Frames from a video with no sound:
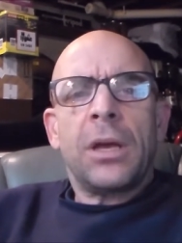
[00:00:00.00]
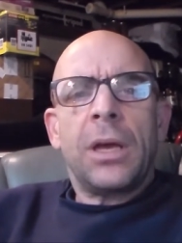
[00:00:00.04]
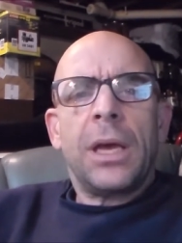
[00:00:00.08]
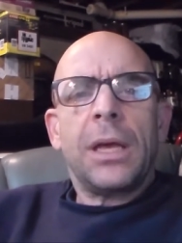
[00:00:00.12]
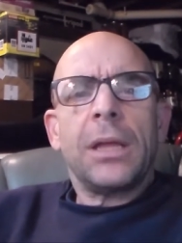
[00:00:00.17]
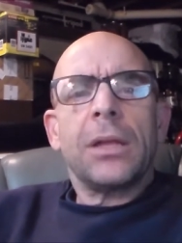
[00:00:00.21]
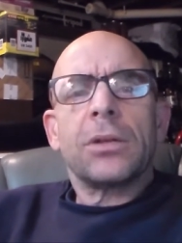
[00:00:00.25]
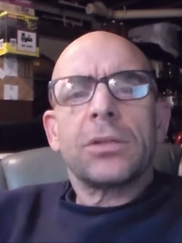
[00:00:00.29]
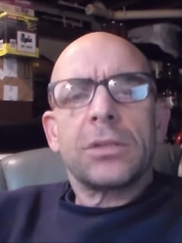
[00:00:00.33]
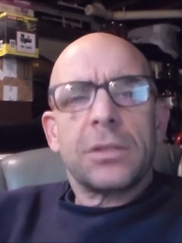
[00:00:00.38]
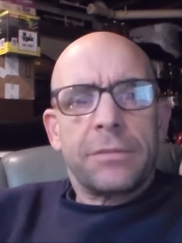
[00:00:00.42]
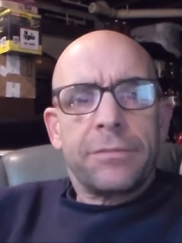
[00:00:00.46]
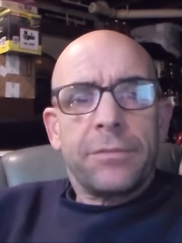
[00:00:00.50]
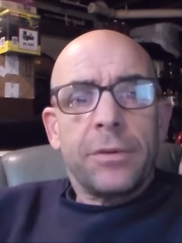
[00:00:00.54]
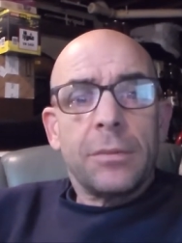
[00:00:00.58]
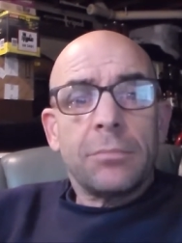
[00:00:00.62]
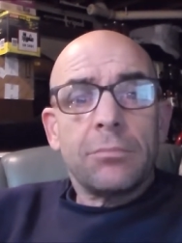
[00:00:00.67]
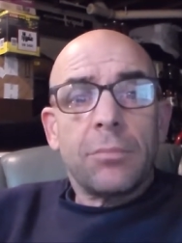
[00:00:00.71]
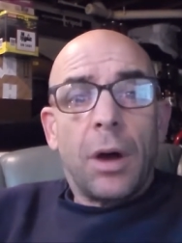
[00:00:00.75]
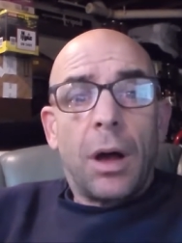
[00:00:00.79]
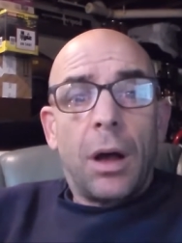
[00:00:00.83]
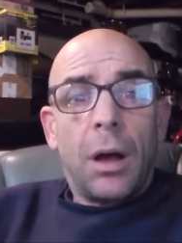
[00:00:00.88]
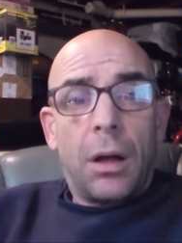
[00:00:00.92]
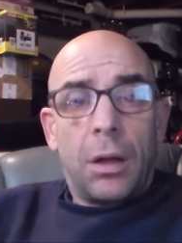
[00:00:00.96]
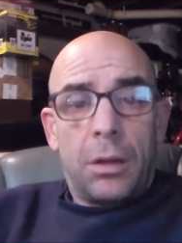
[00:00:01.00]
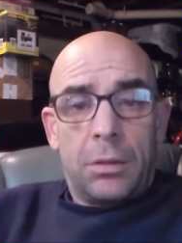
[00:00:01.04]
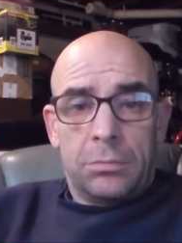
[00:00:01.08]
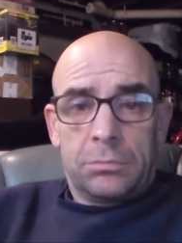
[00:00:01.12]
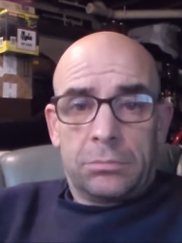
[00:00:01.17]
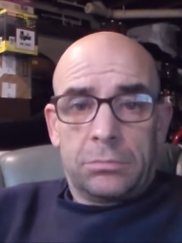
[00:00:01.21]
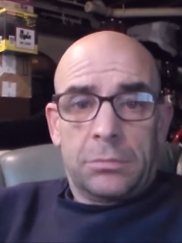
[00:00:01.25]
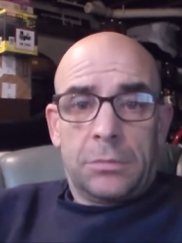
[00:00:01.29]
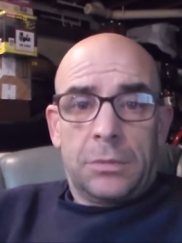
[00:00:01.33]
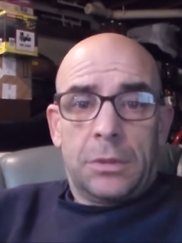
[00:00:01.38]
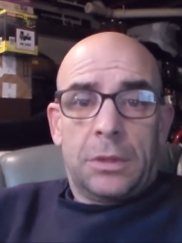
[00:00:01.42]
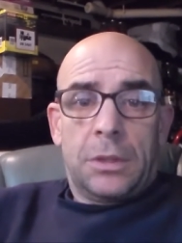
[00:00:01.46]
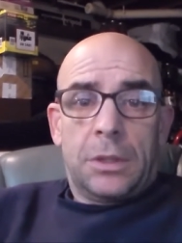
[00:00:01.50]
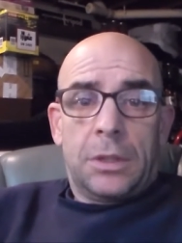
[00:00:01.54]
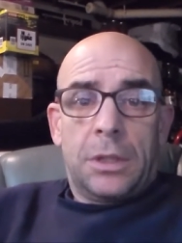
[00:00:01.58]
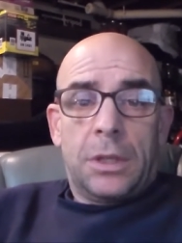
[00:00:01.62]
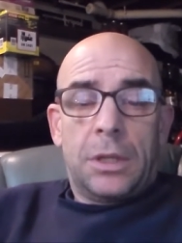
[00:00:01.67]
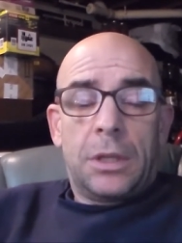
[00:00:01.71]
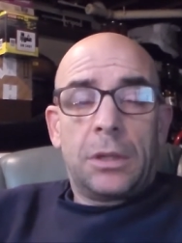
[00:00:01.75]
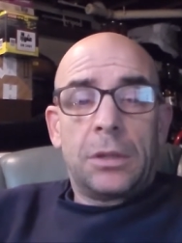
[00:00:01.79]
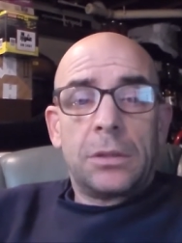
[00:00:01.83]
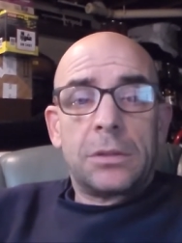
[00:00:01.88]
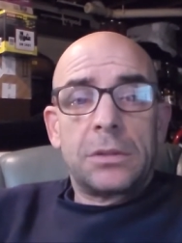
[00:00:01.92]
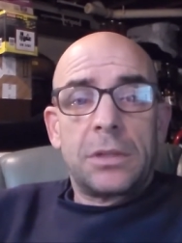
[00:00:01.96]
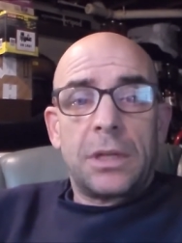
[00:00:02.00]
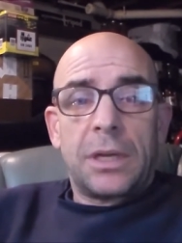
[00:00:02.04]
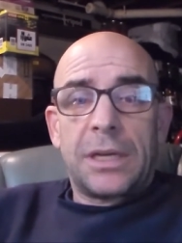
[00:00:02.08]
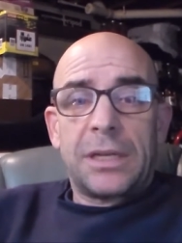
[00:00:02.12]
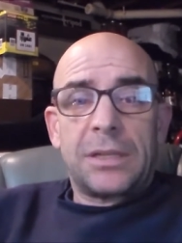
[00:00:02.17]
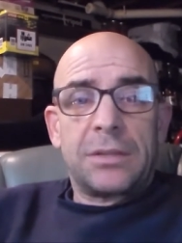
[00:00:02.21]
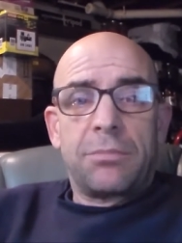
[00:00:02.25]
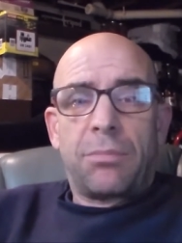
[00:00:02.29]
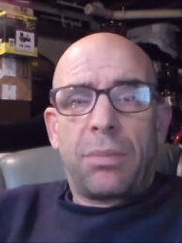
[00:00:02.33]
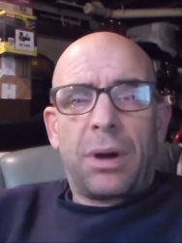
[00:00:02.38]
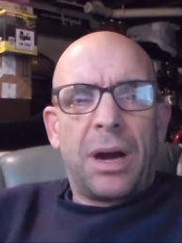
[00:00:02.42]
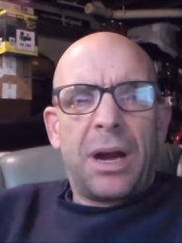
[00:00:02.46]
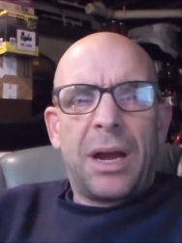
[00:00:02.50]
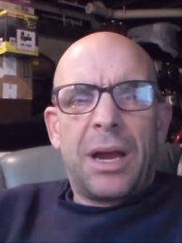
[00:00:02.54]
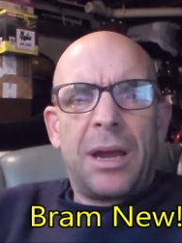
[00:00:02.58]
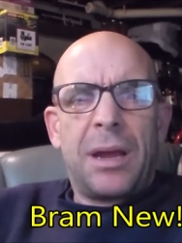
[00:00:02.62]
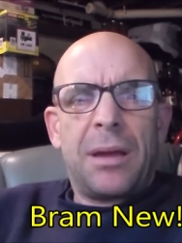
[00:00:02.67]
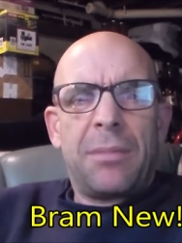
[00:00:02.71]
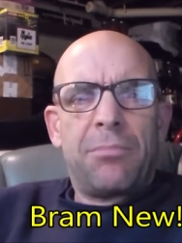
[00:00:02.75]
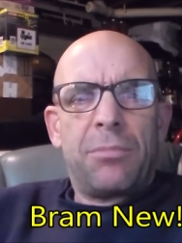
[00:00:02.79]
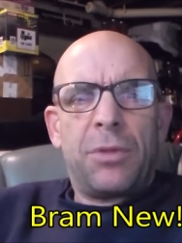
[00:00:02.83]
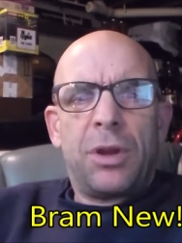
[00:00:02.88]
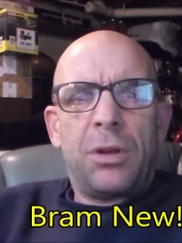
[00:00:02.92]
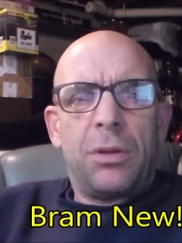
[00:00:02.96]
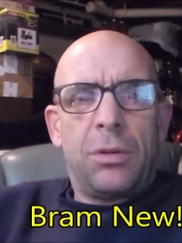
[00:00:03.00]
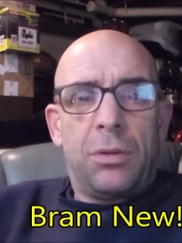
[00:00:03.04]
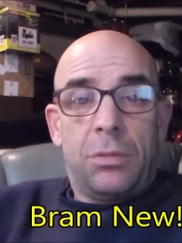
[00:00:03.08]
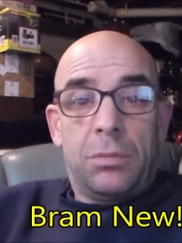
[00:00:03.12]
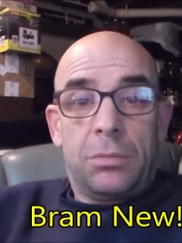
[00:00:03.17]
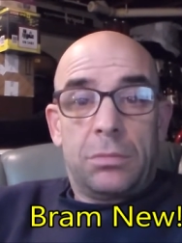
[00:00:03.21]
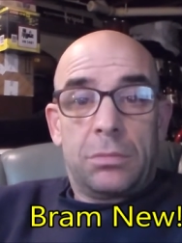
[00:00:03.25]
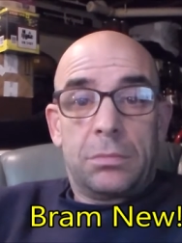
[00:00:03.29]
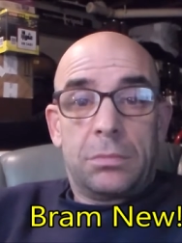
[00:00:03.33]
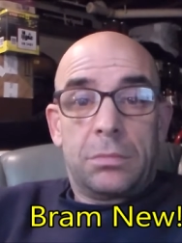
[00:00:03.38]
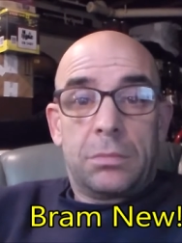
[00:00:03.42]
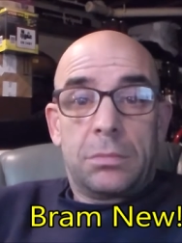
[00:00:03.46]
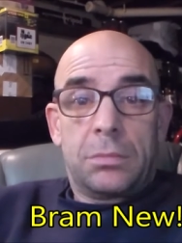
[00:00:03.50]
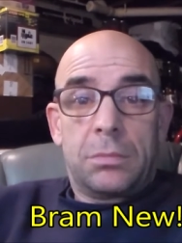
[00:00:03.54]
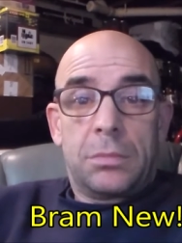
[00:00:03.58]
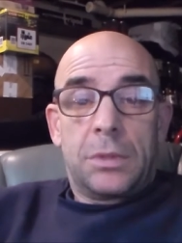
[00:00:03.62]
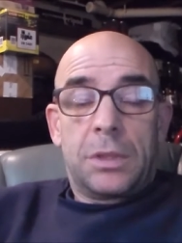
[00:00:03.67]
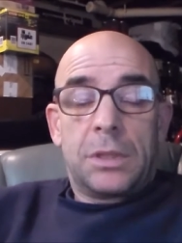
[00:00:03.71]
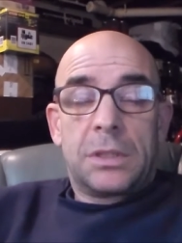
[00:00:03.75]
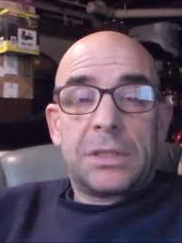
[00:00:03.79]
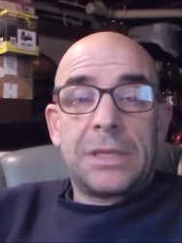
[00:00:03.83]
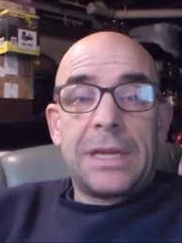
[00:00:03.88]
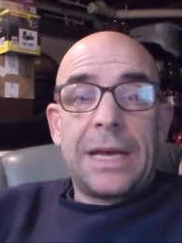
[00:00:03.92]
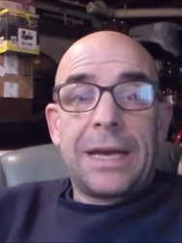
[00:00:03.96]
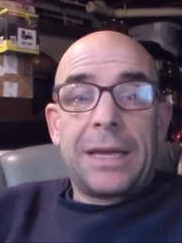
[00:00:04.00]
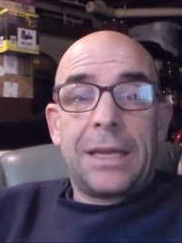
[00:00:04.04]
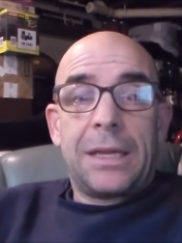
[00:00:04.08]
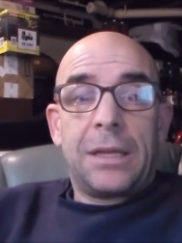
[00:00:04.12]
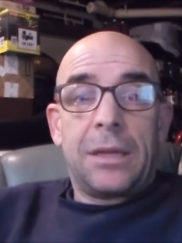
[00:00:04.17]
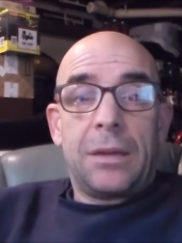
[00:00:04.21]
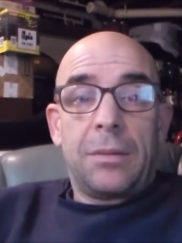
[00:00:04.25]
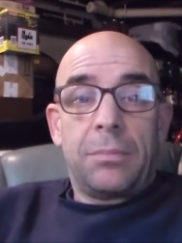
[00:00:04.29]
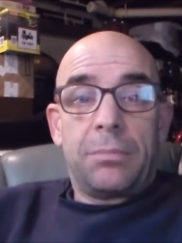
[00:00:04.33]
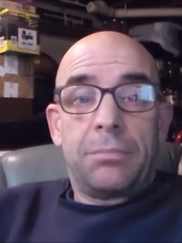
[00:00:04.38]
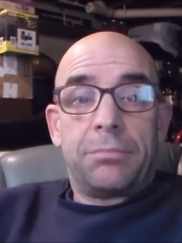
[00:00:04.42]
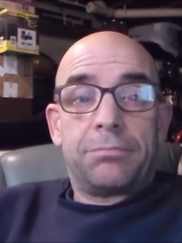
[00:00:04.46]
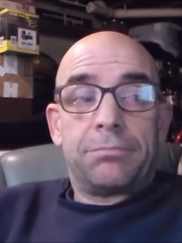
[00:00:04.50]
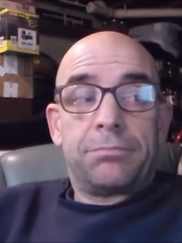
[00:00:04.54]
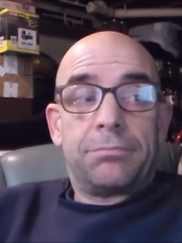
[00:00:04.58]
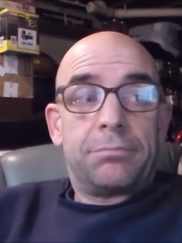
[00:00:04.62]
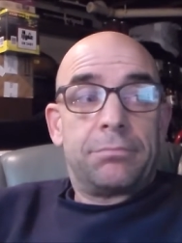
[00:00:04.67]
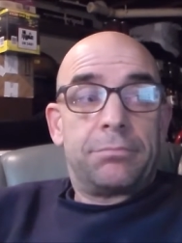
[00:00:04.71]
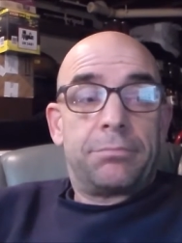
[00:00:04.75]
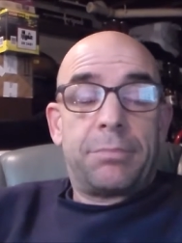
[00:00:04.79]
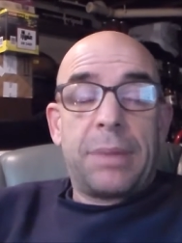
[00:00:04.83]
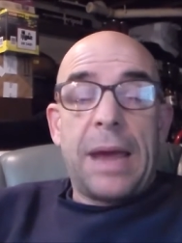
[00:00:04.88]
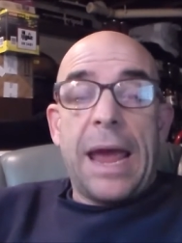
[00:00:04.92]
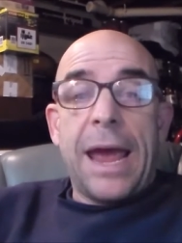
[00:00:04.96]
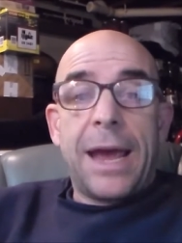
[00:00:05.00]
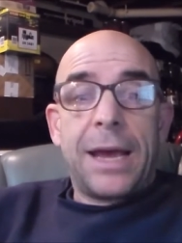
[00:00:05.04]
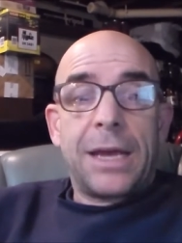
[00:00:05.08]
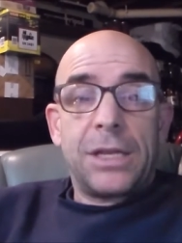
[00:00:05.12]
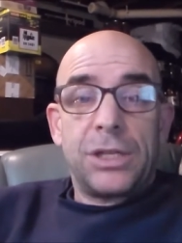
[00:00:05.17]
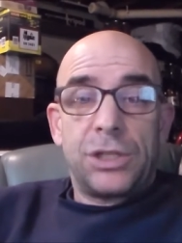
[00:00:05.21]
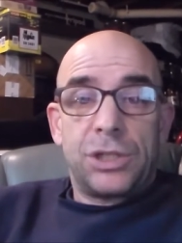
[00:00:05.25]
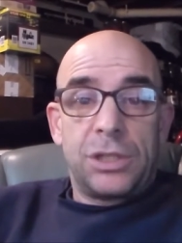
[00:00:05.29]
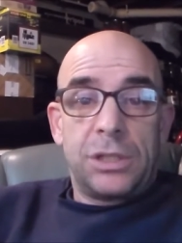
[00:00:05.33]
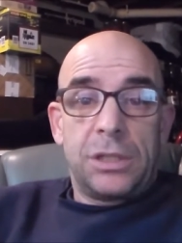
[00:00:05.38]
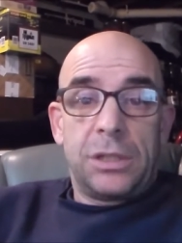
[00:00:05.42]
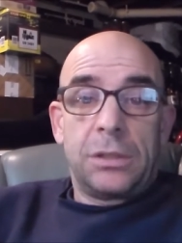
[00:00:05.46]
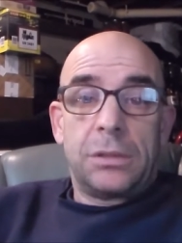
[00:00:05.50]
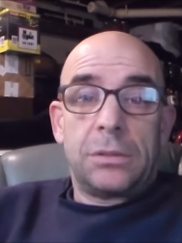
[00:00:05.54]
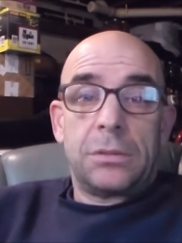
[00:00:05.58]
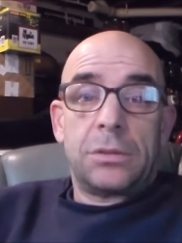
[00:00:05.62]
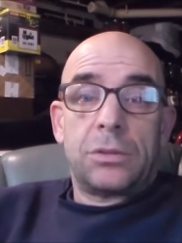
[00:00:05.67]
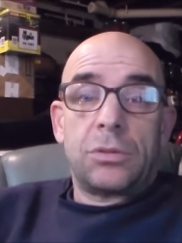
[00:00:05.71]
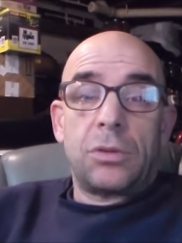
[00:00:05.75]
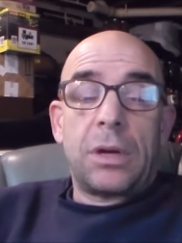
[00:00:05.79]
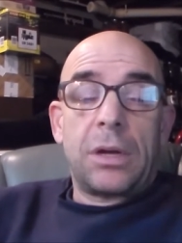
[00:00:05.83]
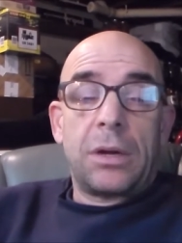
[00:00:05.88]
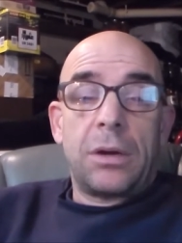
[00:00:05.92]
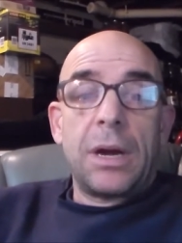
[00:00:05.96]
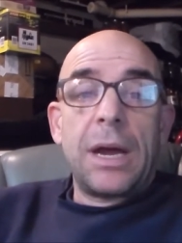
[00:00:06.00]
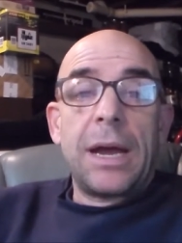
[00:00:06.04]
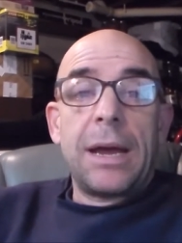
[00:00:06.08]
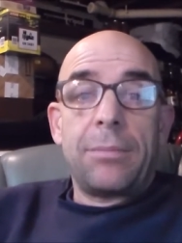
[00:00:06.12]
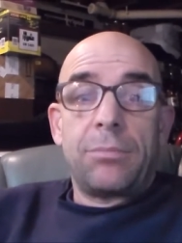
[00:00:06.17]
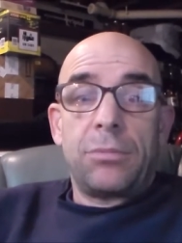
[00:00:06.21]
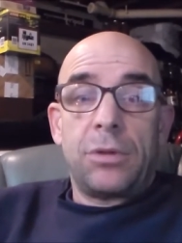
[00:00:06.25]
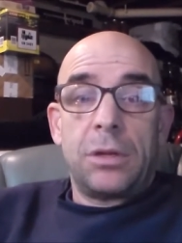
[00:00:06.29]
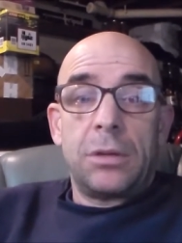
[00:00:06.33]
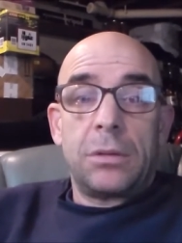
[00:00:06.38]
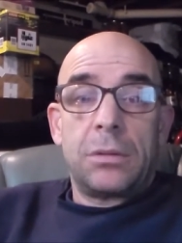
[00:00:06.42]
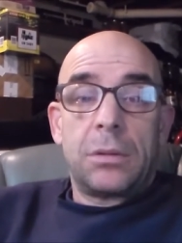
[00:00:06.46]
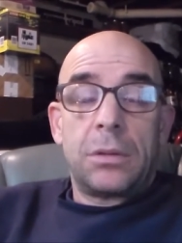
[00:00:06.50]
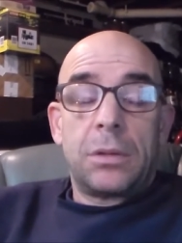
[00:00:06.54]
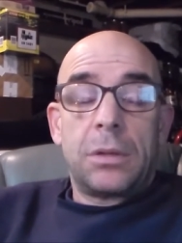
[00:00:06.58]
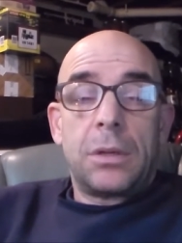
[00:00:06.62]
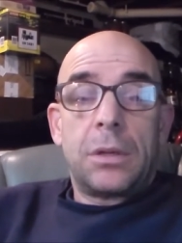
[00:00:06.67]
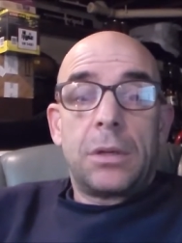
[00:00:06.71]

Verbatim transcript: hey, there's a football. It looks like it's brand new. It's not in the packaging, so I grabbed it.